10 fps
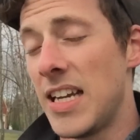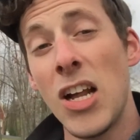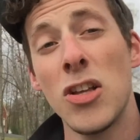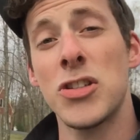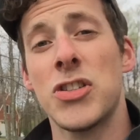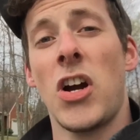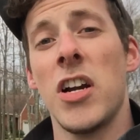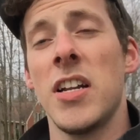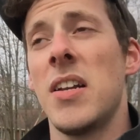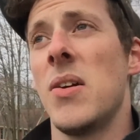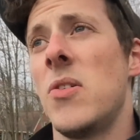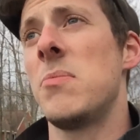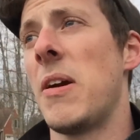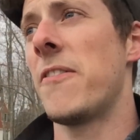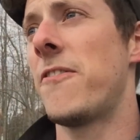It all started with
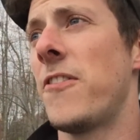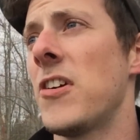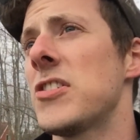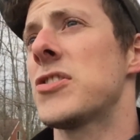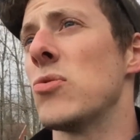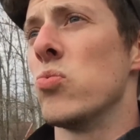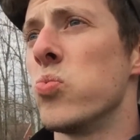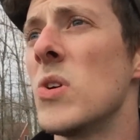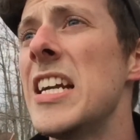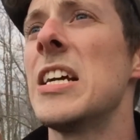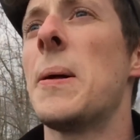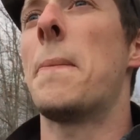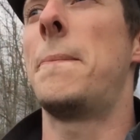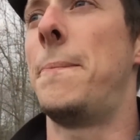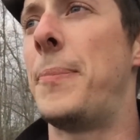my first real
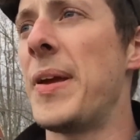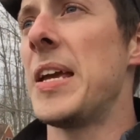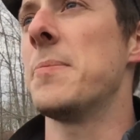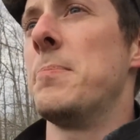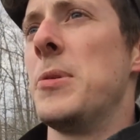big